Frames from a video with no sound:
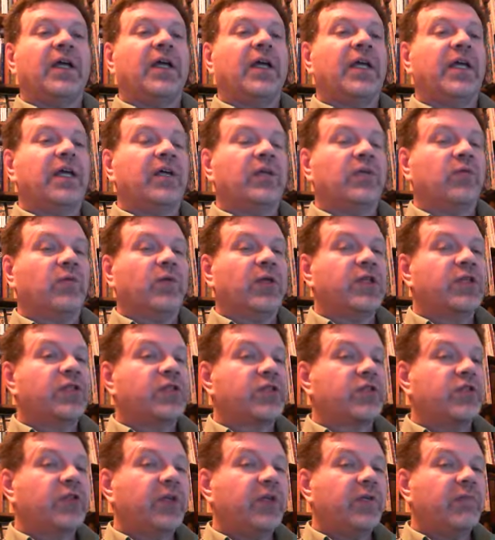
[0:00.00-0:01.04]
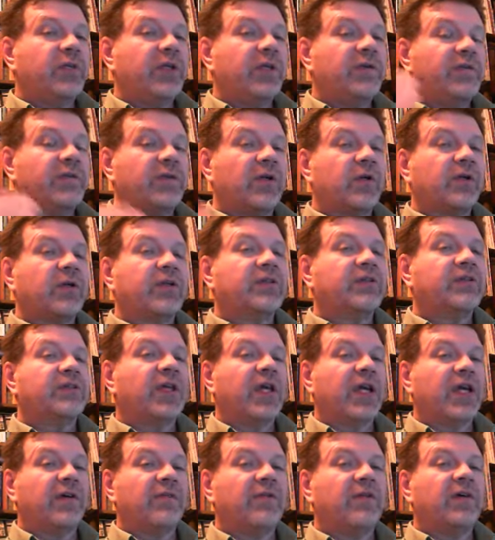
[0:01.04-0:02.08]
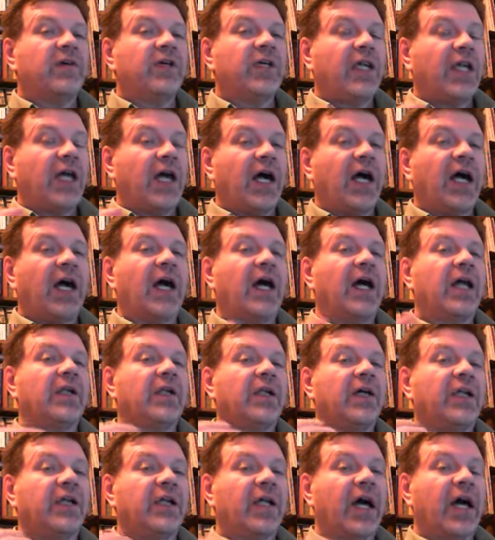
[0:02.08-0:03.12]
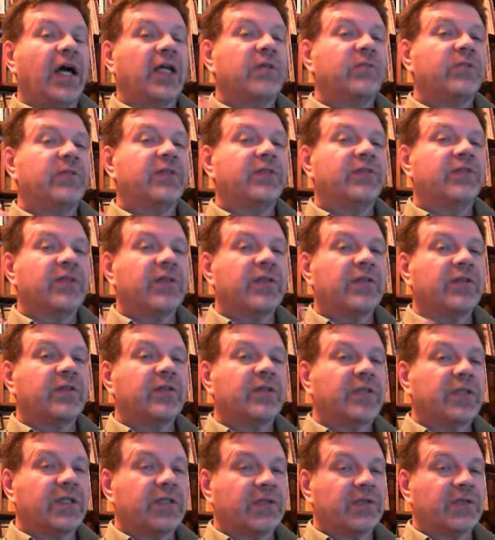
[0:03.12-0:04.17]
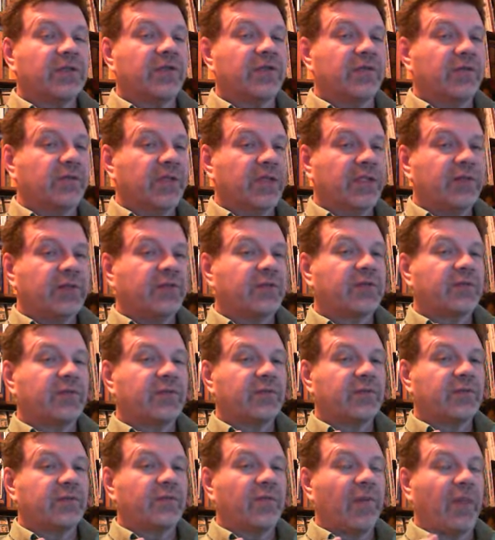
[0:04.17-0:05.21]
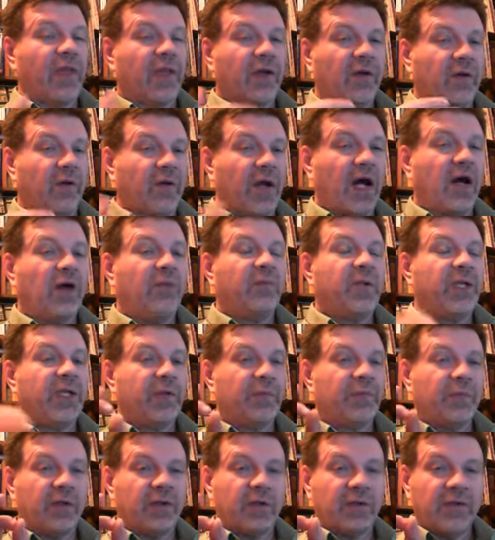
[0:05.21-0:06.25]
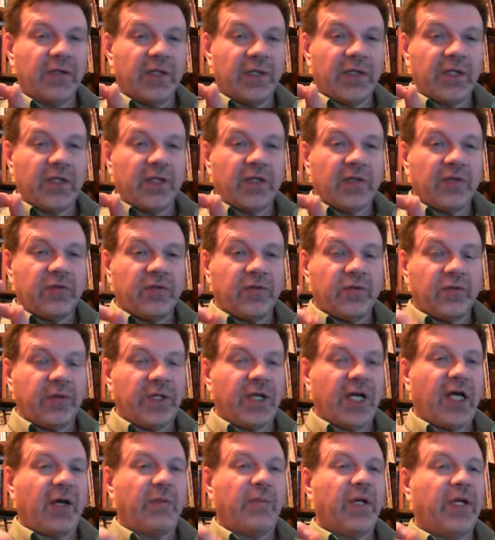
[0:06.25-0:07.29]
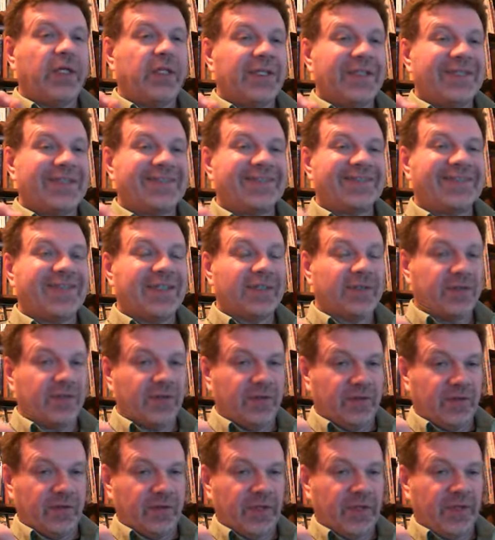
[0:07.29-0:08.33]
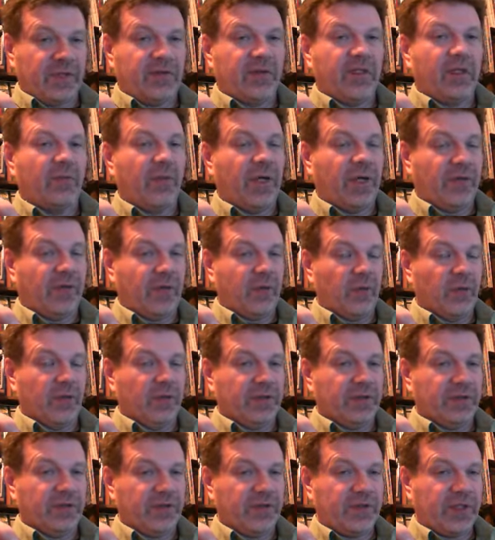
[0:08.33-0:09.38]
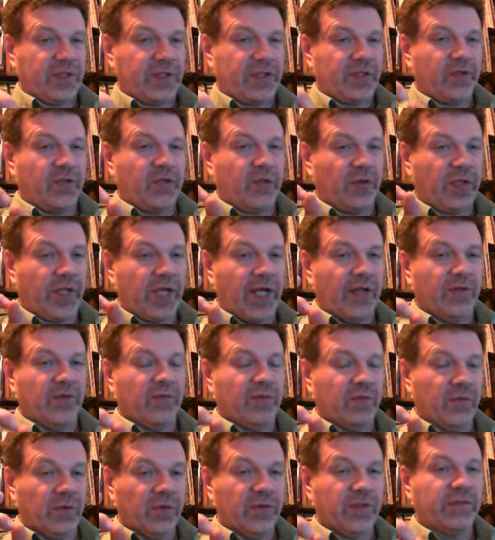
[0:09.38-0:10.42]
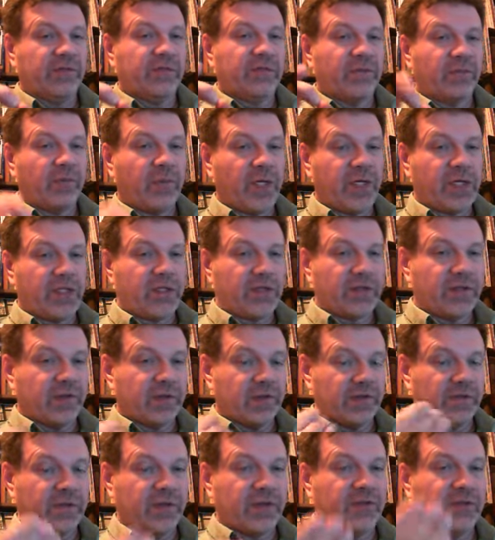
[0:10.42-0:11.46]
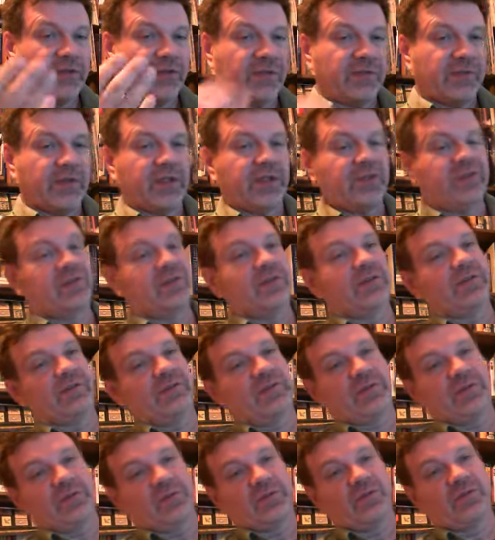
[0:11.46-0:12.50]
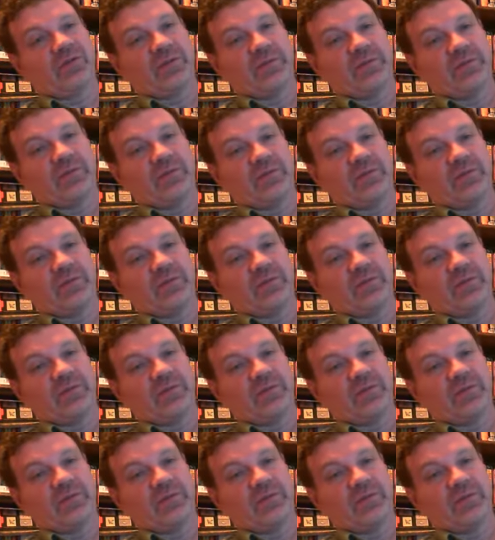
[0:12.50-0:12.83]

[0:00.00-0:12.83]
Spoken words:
and we should be focused heavily on anonymous internet surveys that allow people to comment extensively about the organization. You'll gather more information than face-to-face interviews.